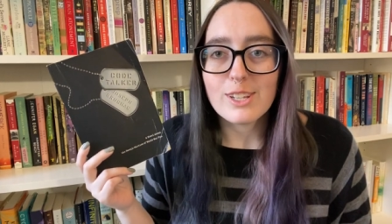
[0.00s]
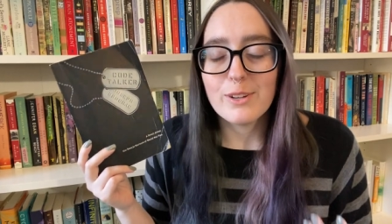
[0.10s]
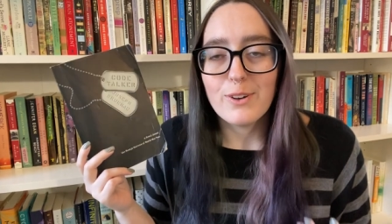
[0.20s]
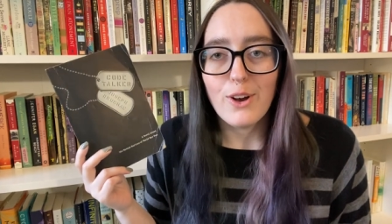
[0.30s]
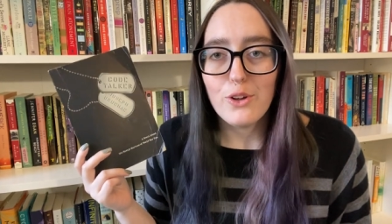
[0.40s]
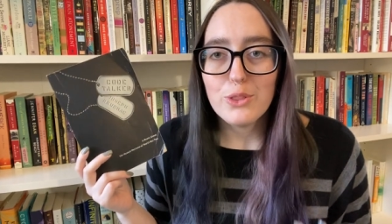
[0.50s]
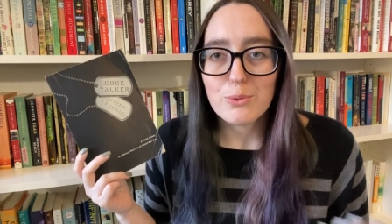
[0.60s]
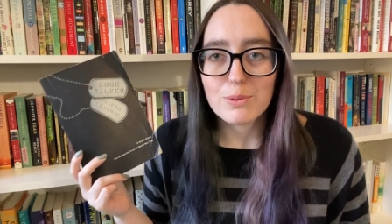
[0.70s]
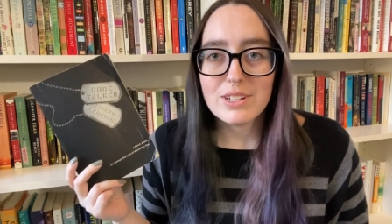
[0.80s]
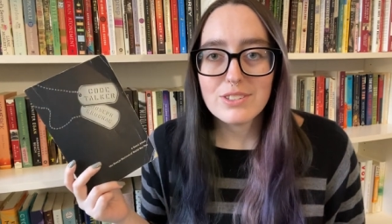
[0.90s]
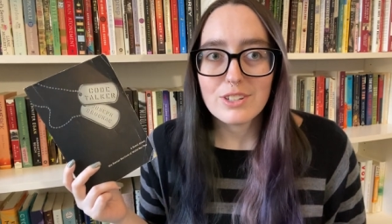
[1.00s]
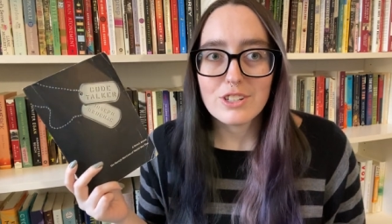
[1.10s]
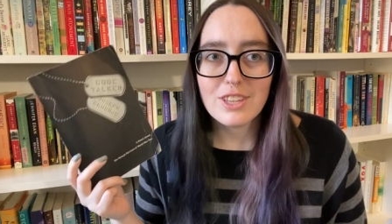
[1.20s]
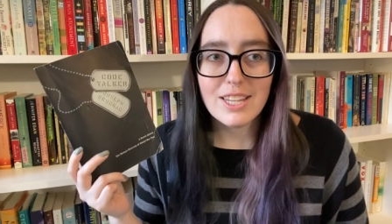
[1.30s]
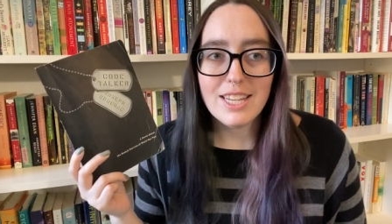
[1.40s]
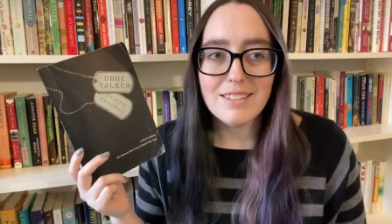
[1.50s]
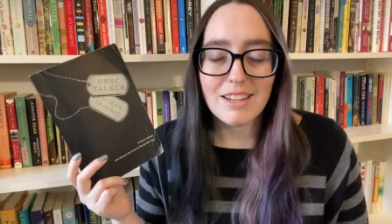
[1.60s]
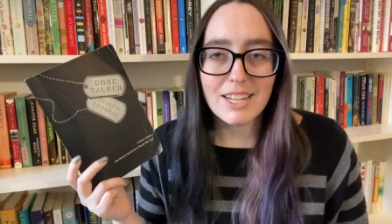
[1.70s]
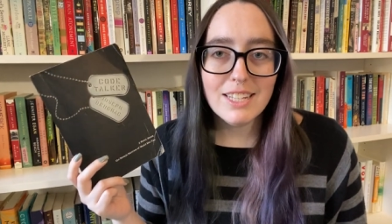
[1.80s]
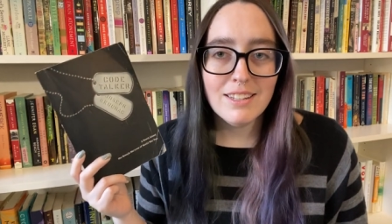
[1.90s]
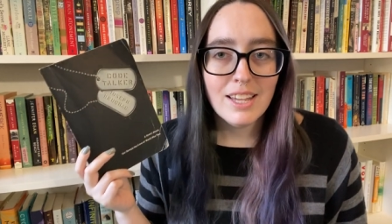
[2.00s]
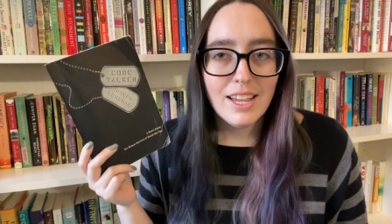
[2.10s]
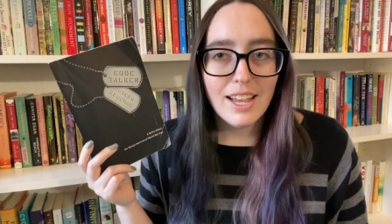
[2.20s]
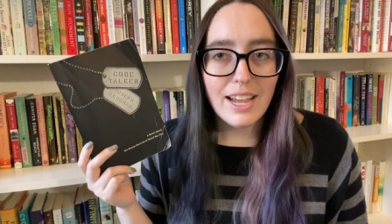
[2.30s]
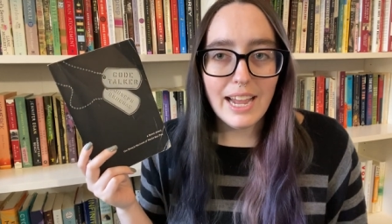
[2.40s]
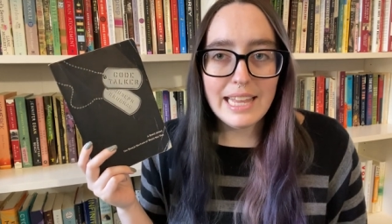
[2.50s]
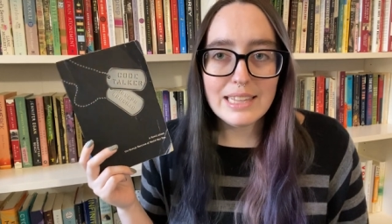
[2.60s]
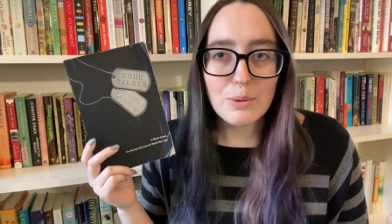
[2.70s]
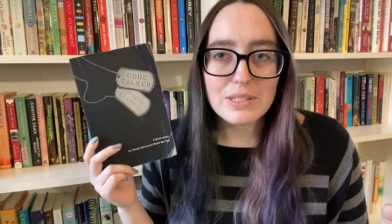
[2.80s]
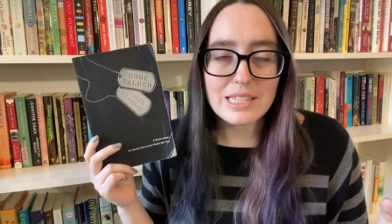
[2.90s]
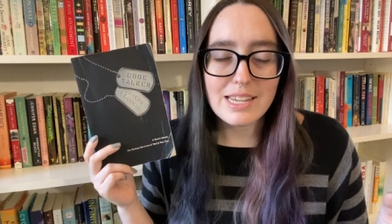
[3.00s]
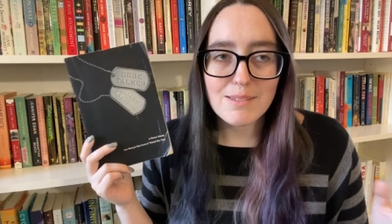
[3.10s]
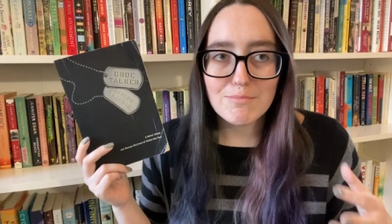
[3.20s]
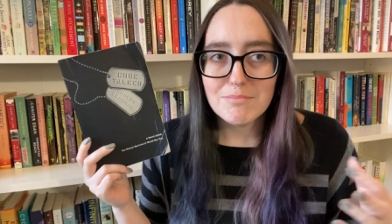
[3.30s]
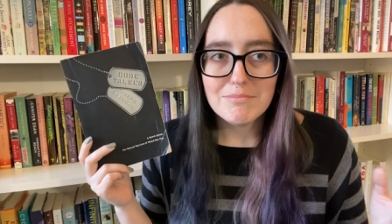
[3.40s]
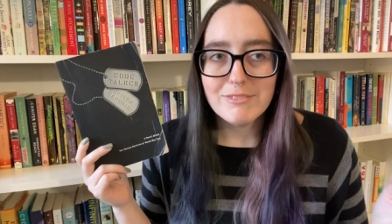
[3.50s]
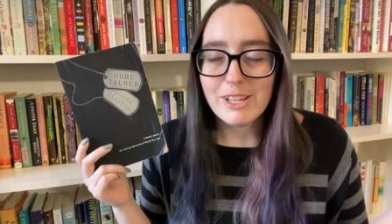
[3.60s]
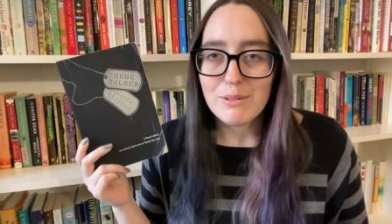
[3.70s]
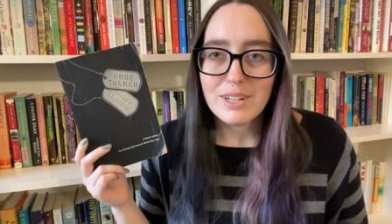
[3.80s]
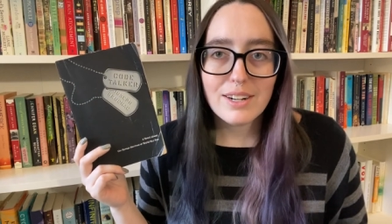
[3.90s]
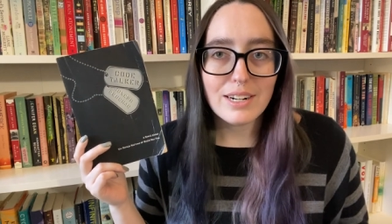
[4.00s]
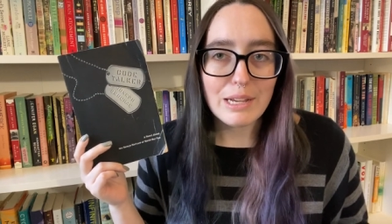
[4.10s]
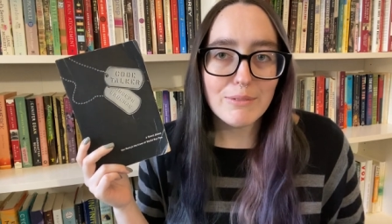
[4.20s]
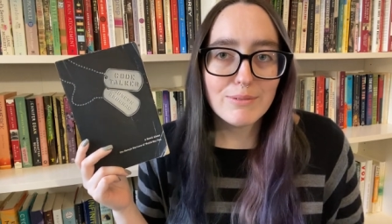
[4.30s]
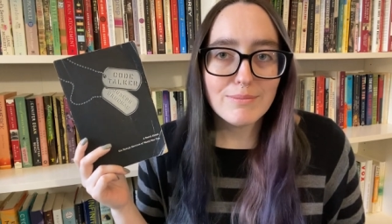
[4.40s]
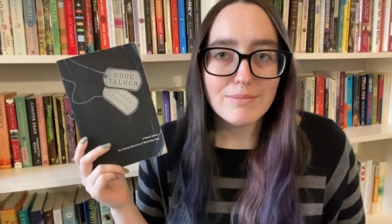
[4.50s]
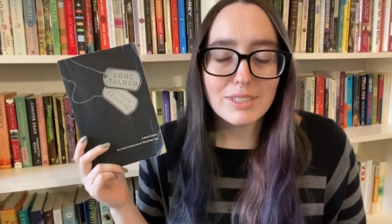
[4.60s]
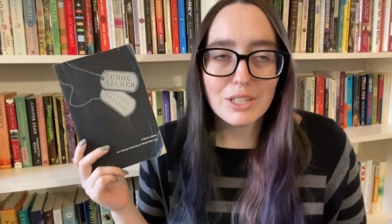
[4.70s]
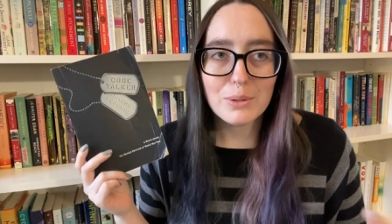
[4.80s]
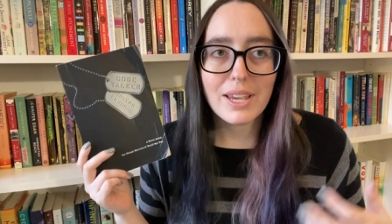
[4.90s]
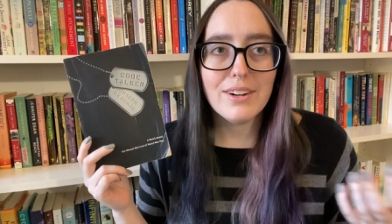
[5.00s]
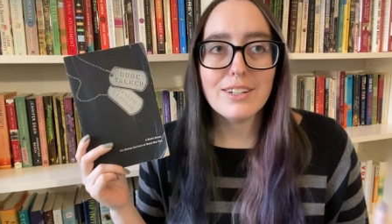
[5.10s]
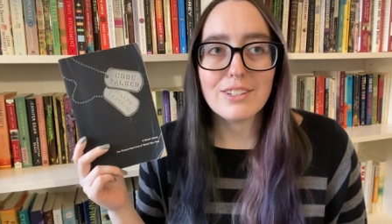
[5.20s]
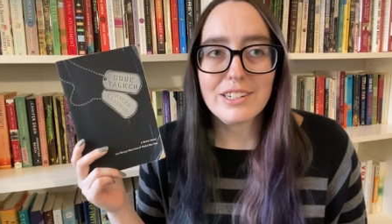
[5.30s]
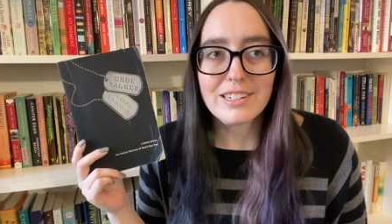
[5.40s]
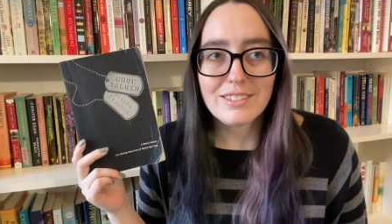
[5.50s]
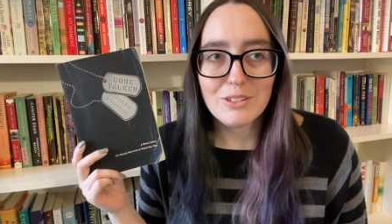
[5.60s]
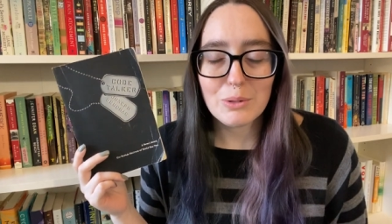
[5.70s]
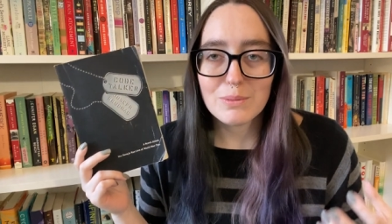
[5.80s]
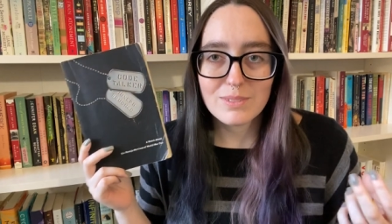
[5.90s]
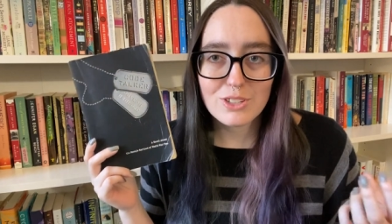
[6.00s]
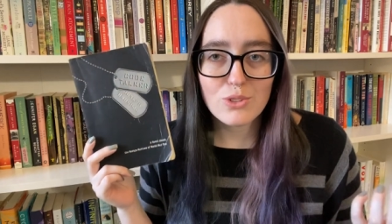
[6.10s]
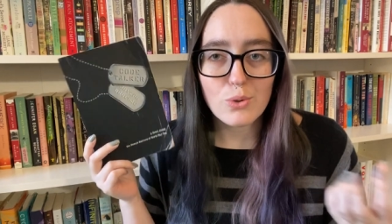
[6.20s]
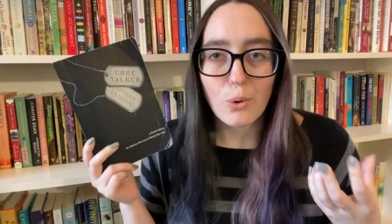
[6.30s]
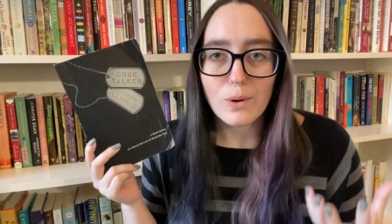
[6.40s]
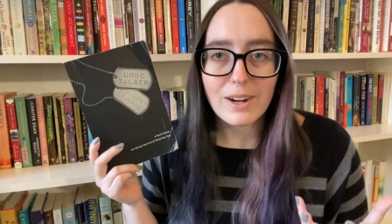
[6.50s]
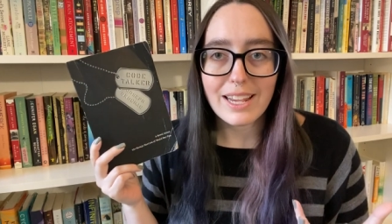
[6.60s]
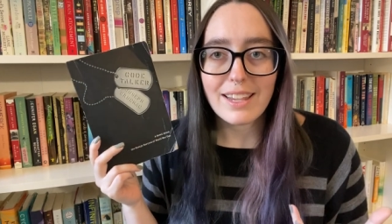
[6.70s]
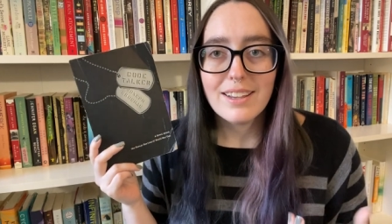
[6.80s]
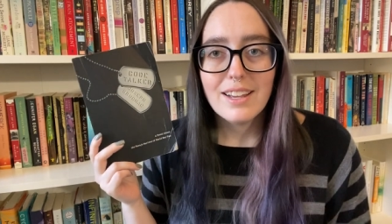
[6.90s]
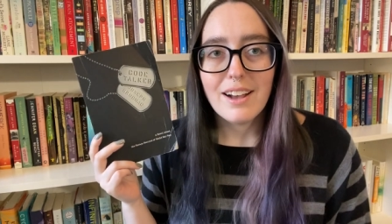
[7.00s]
of all the research that he'd done and there was like no narrative, no character, no story.